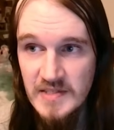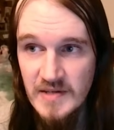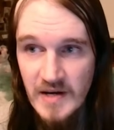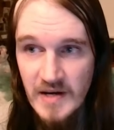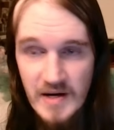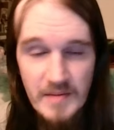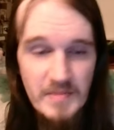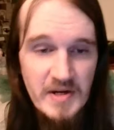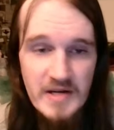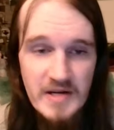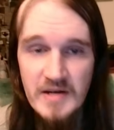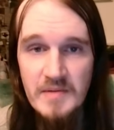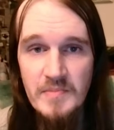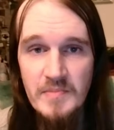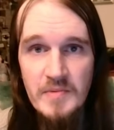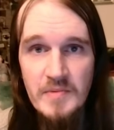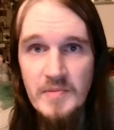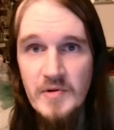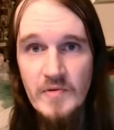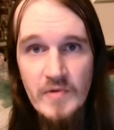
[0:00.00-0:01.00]
I'm not going to put
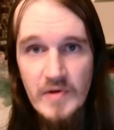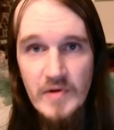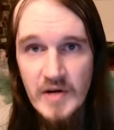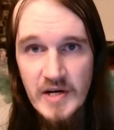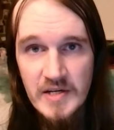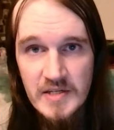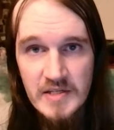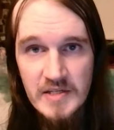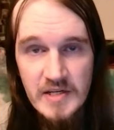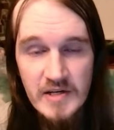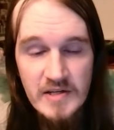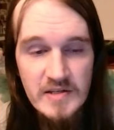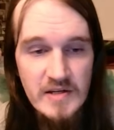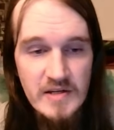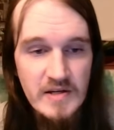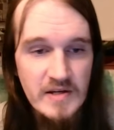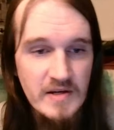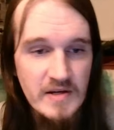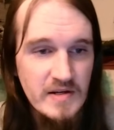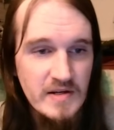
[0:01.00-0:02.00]
mid-roll ad in here.
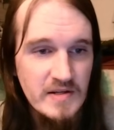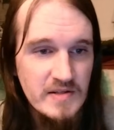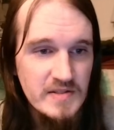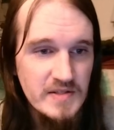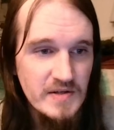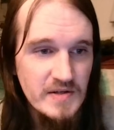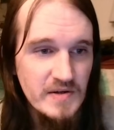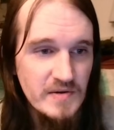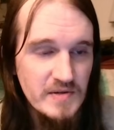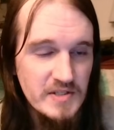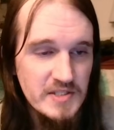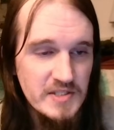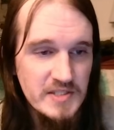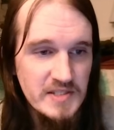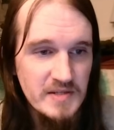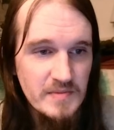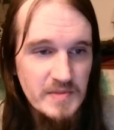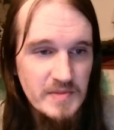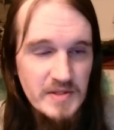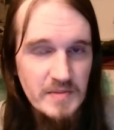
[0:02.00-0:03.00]
So, it's just going
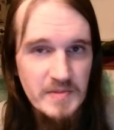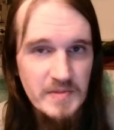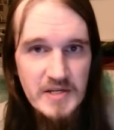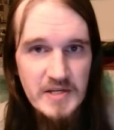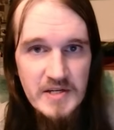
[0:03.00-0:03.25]
to be the beginning